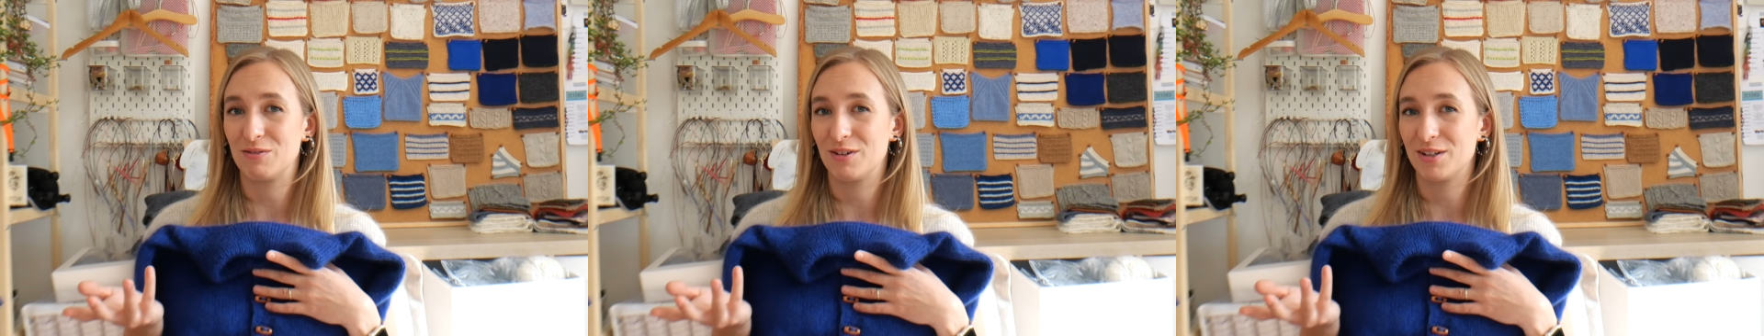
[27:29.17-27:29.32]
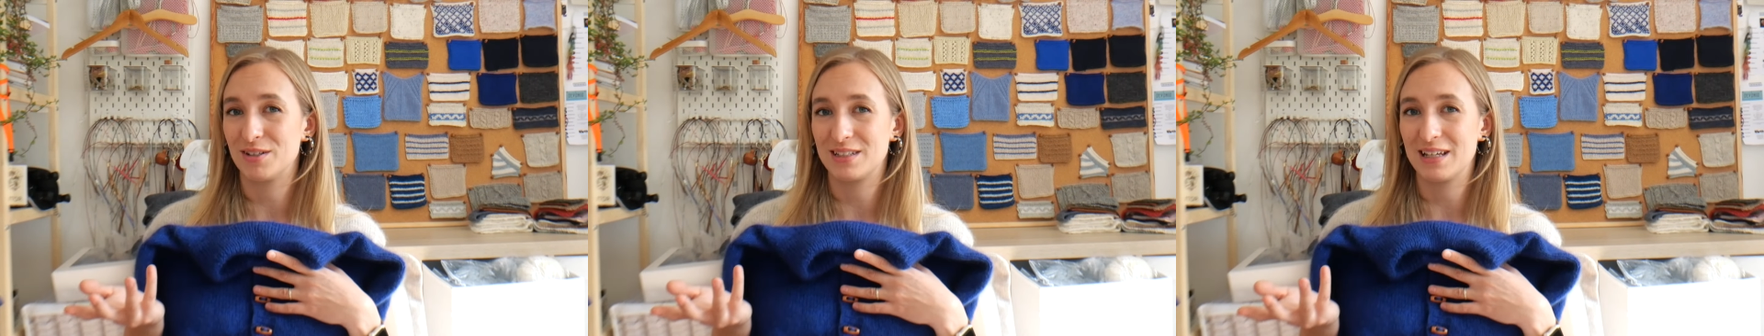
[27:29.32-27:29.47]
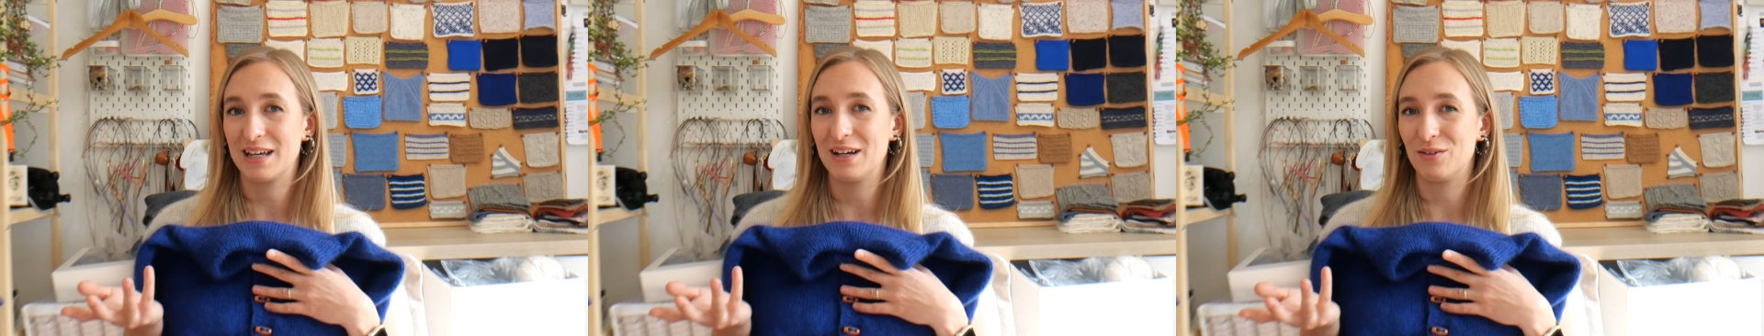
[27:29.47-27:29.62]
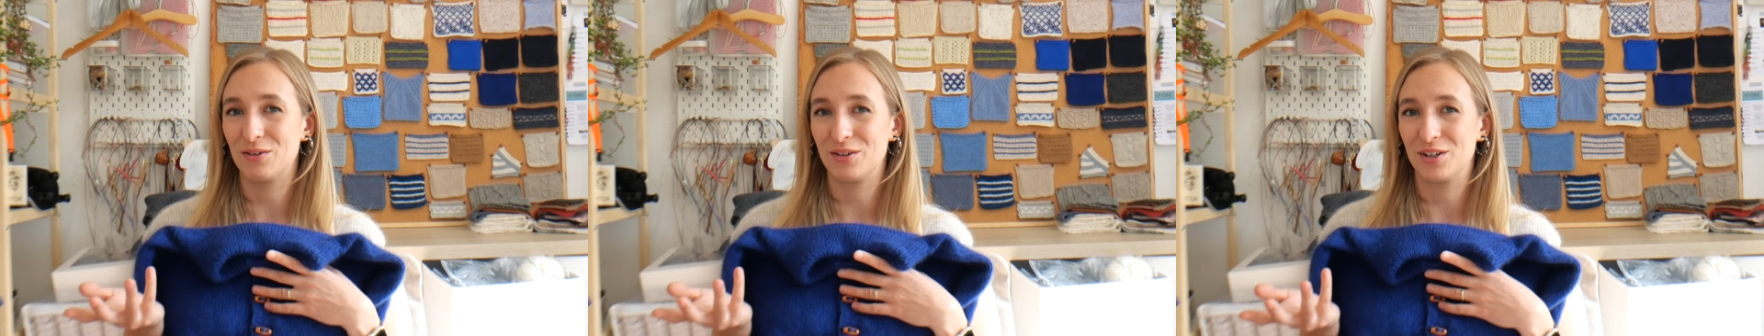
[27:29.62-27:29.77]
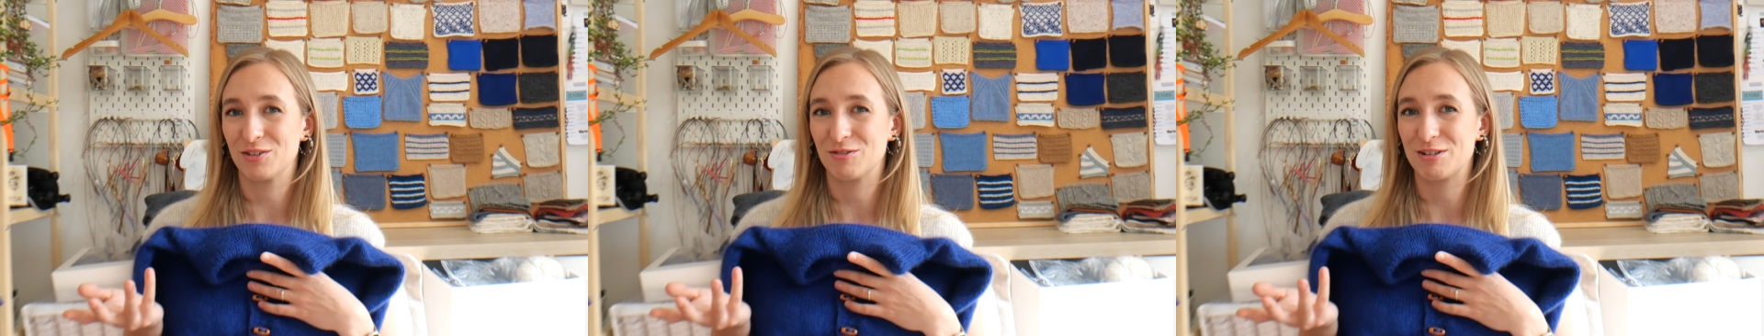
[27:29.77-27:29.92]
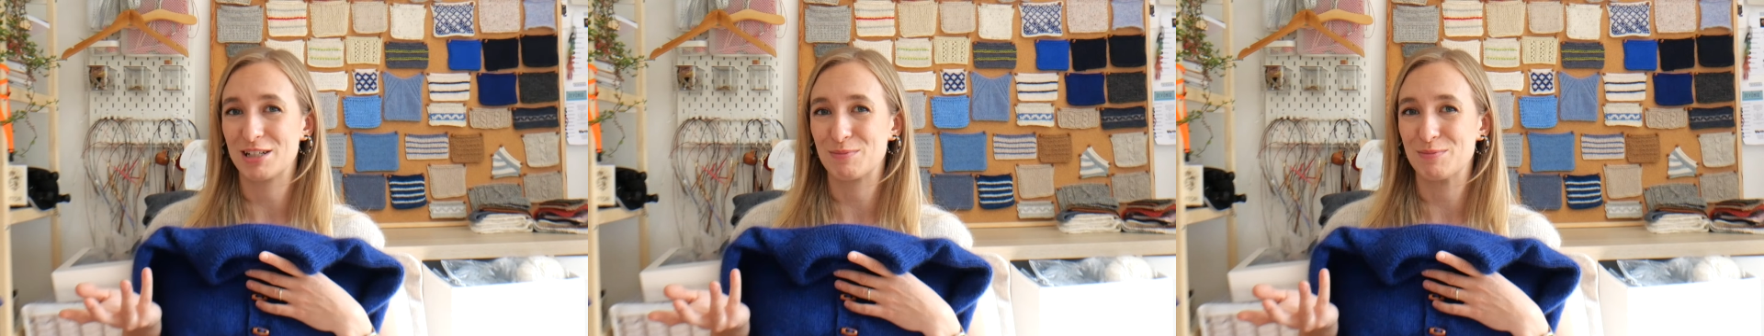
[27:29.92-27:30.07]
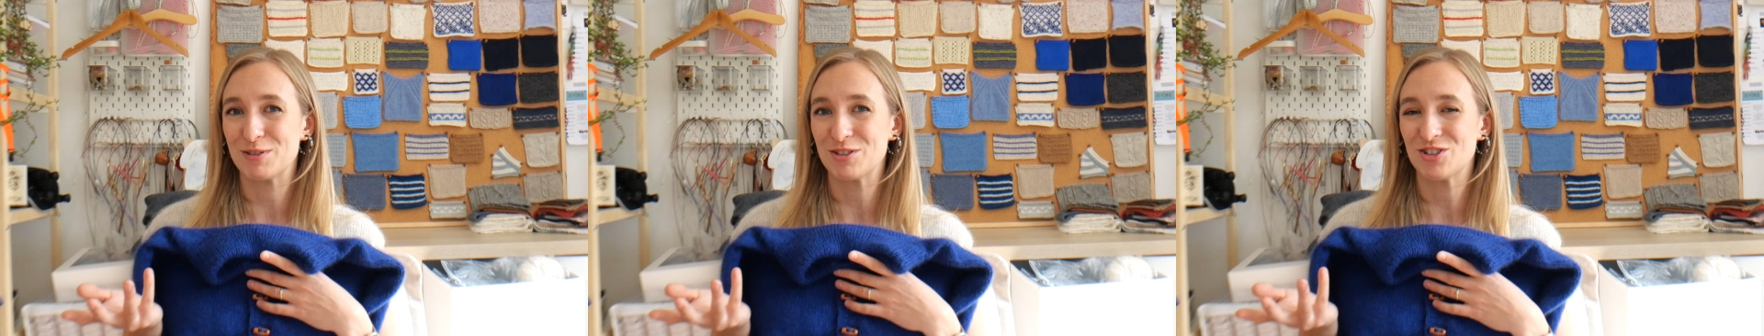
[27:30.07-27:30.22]
rosette on our
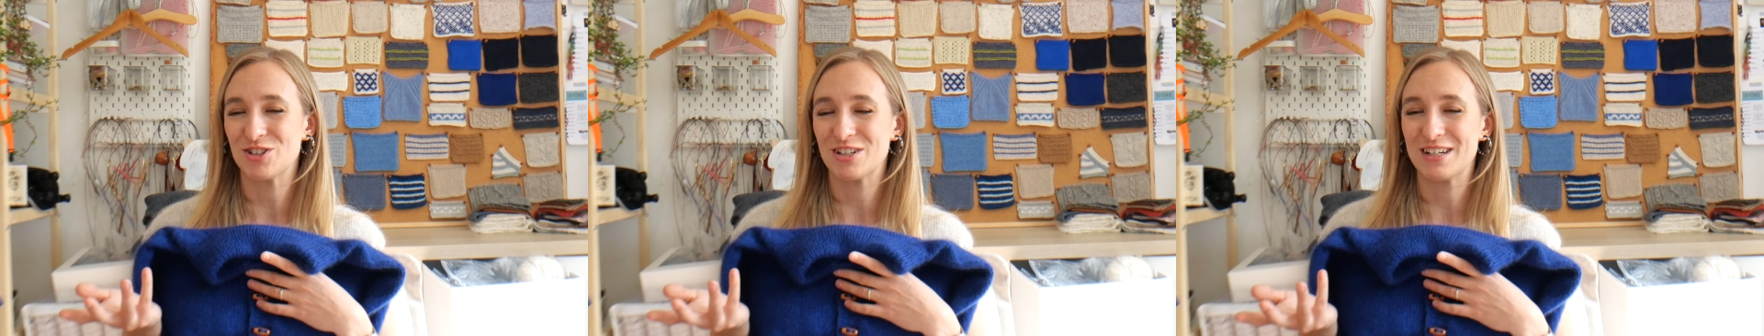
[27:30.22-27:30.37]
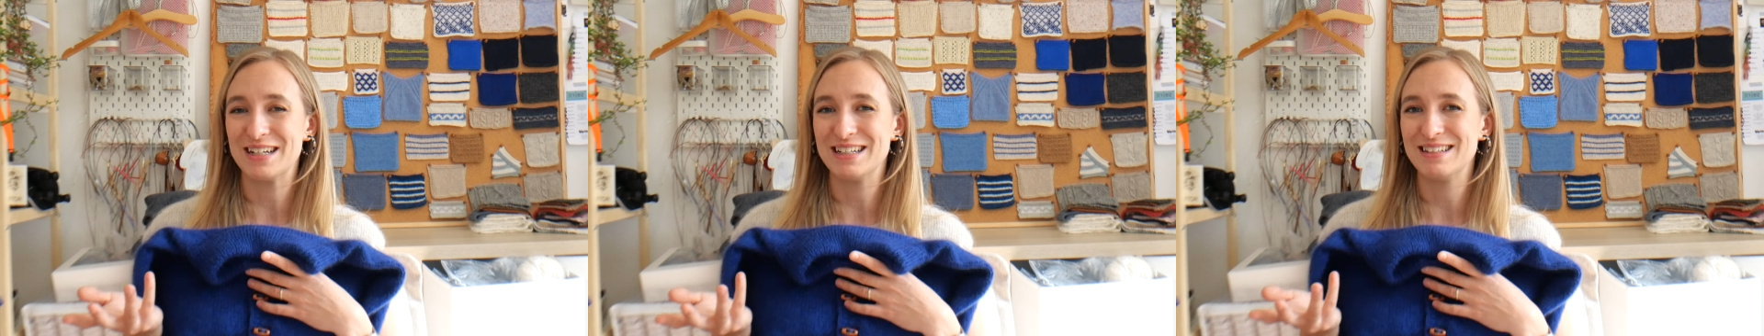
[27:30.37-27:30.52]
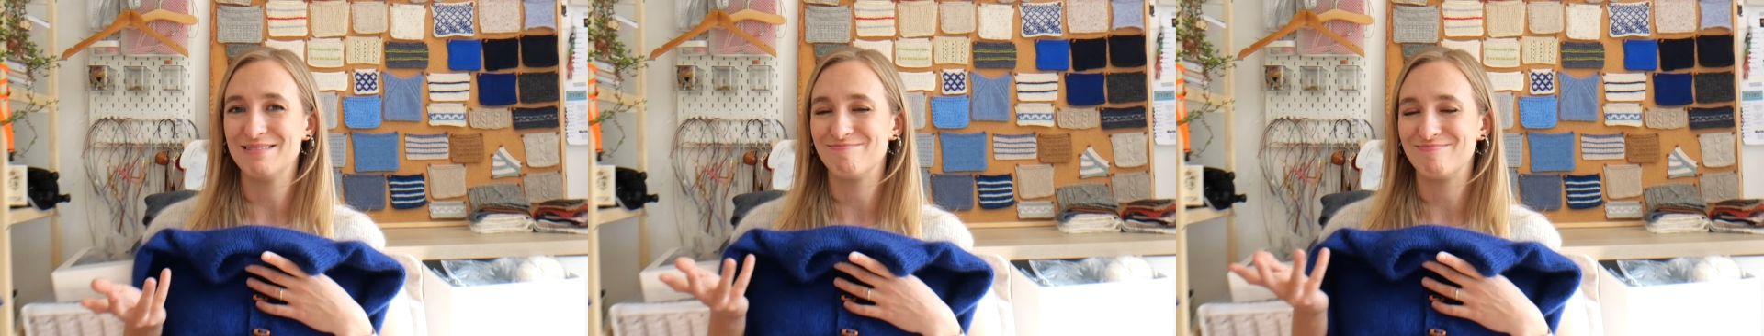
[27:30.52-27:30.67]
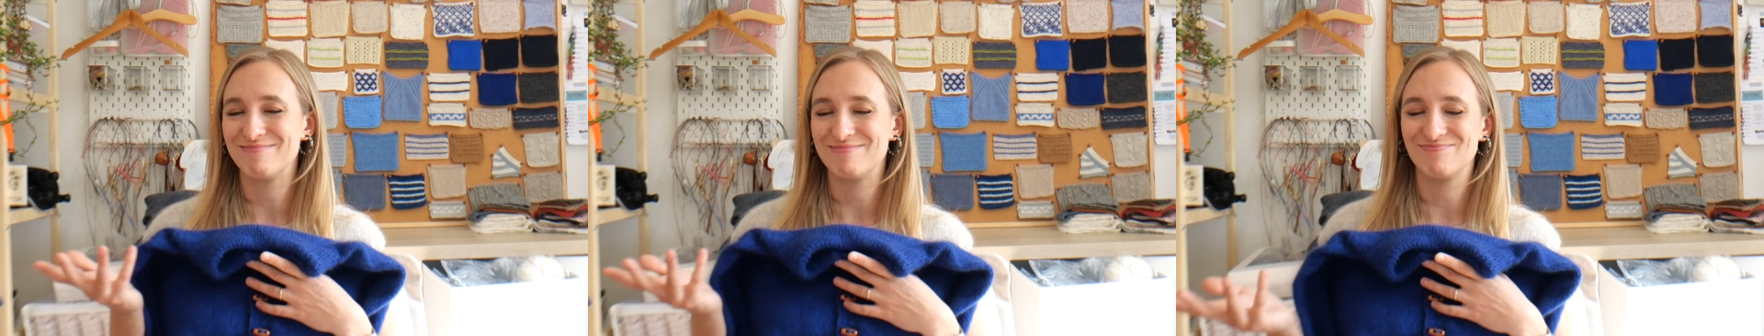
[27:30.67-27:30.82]
Christmas tree.